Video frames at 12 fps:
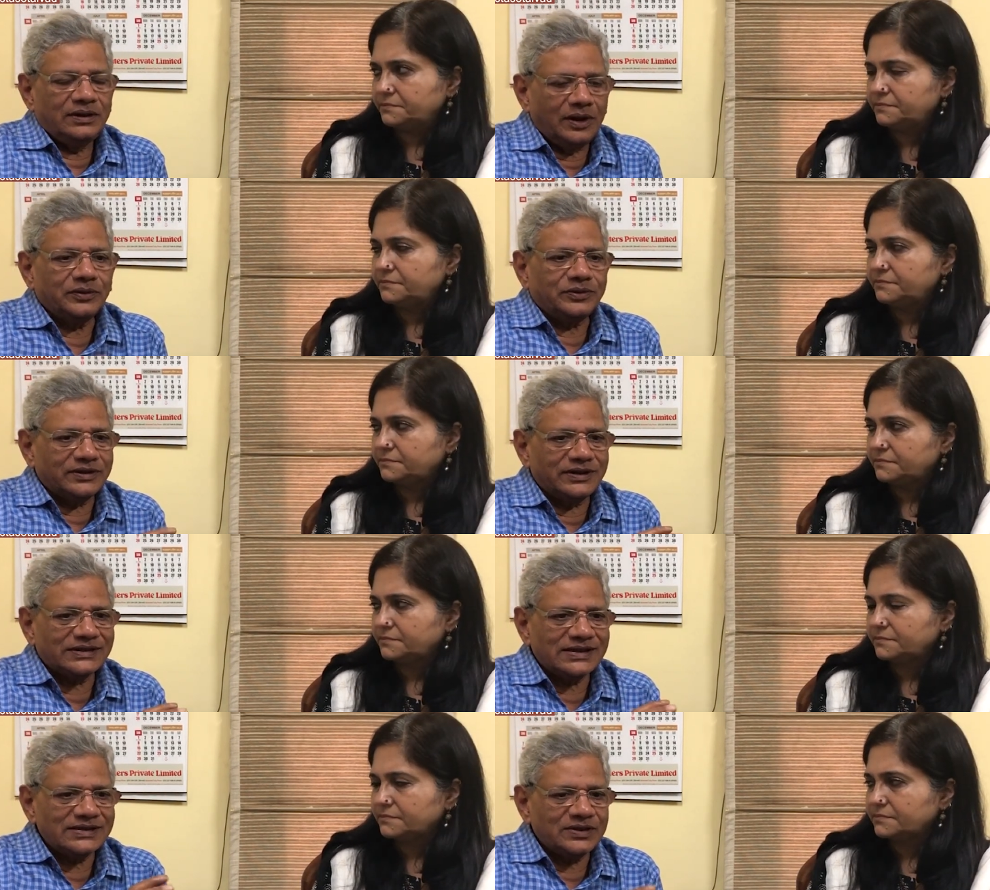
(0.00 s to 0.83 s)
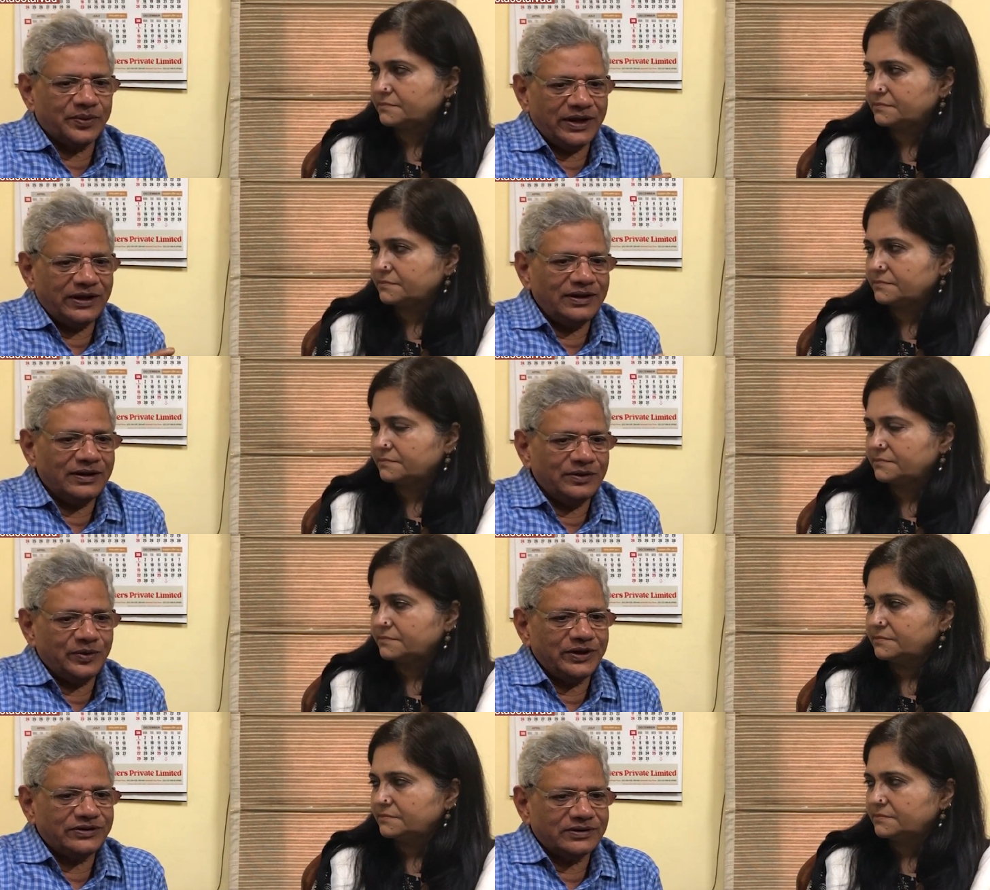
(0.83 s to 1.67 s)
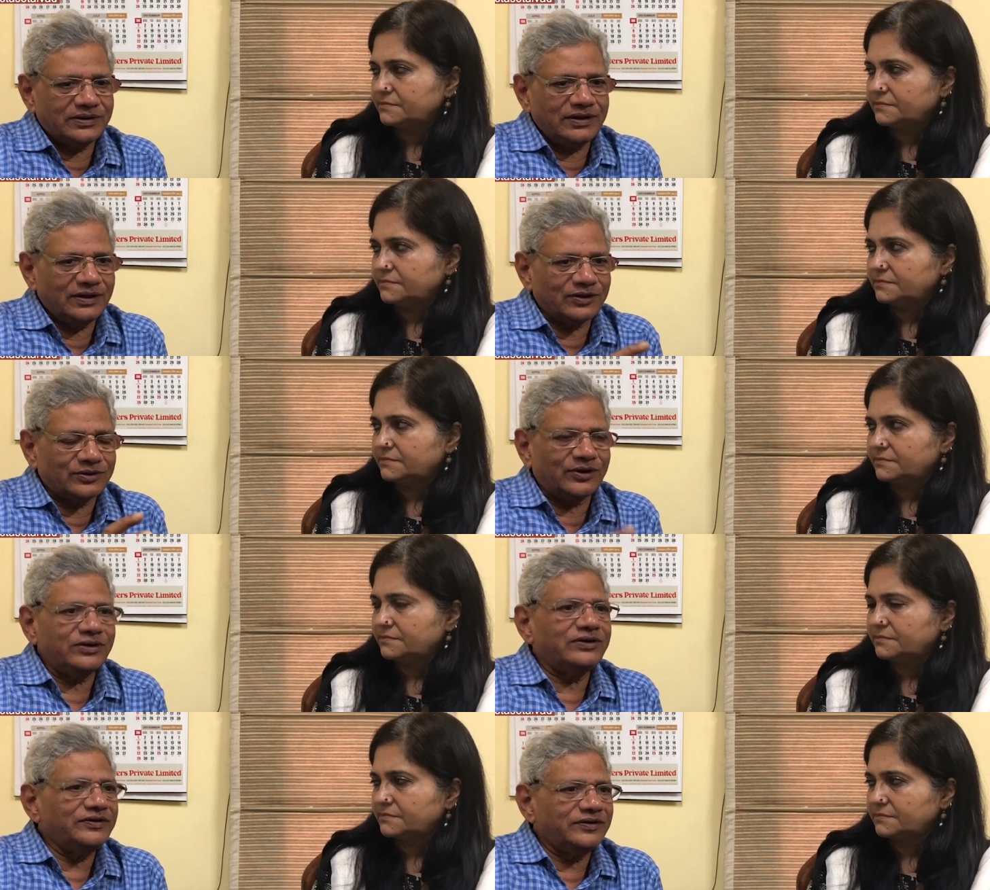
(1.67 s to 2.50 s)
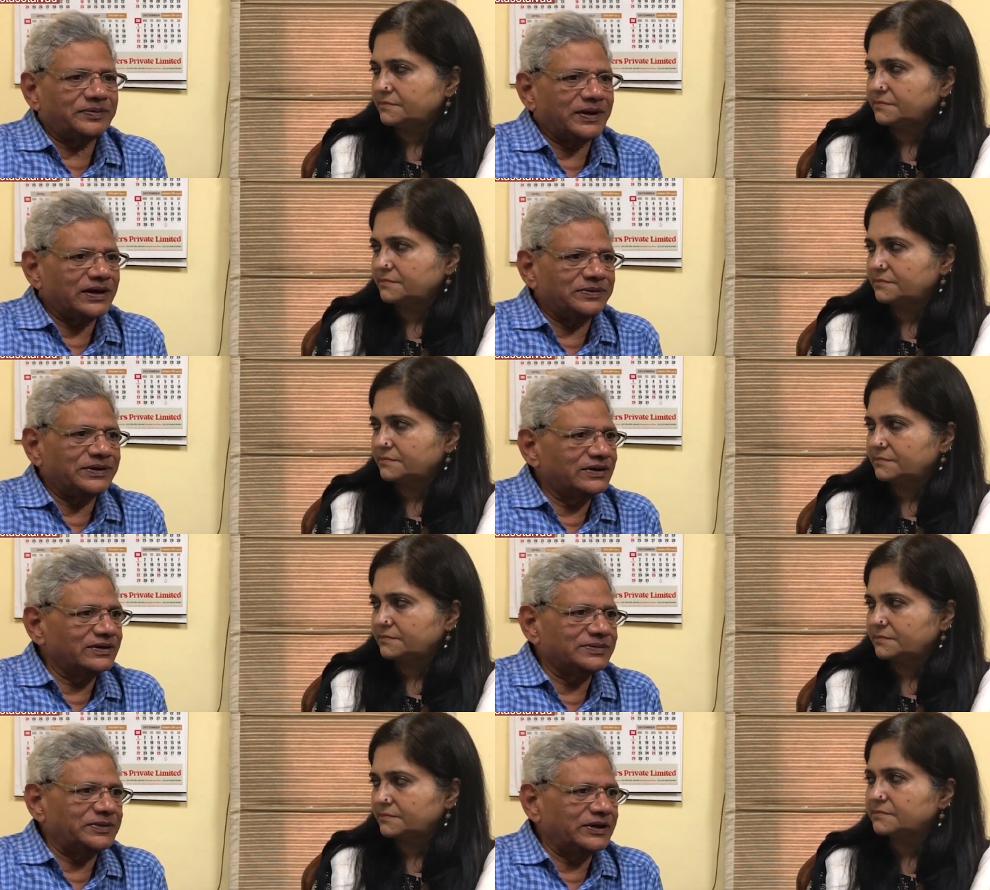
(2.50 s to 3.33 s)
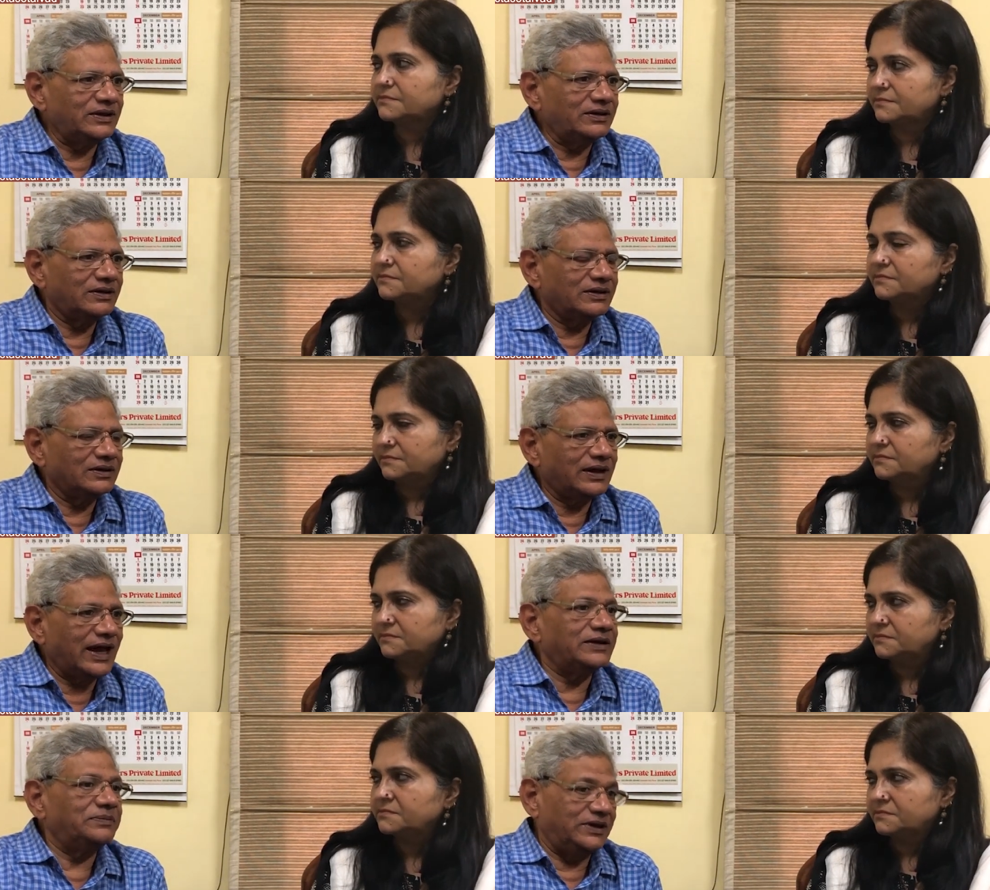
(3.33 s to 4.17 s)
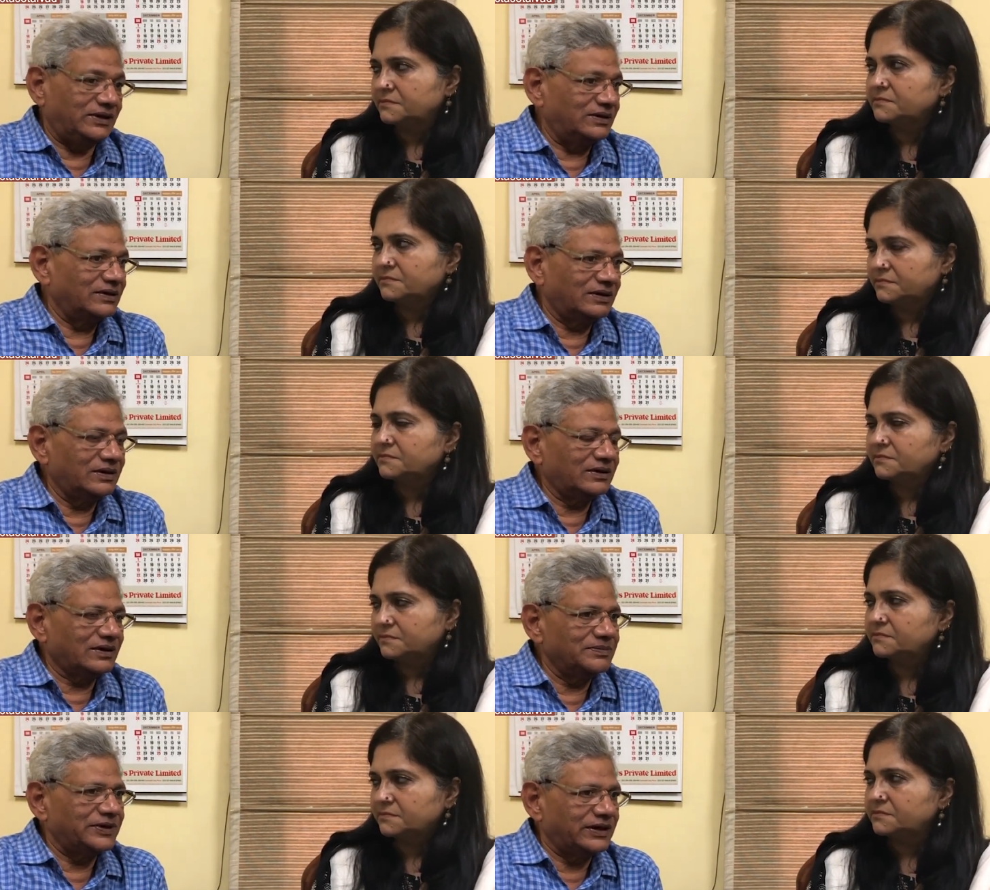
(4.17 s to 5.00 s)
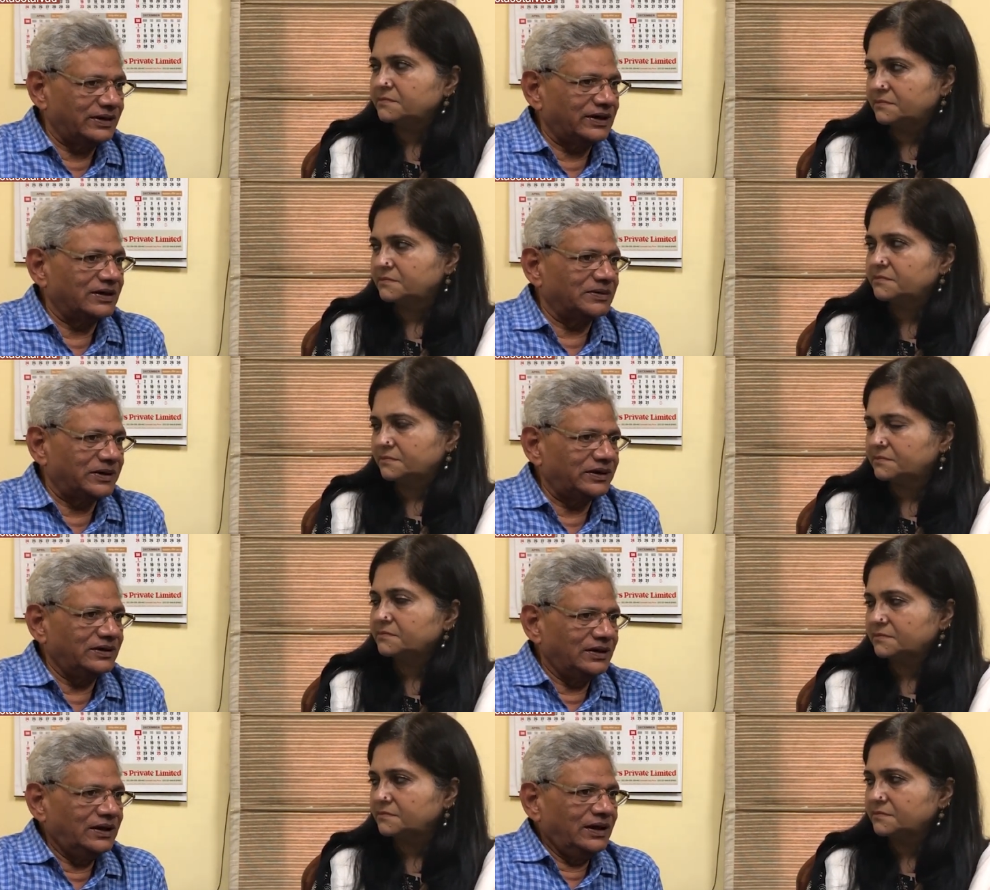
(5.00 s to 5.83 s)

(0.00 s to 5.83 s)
Speaker 1: Now, this is the way in which the authority of the parliament is being, had been uh, completely undermined.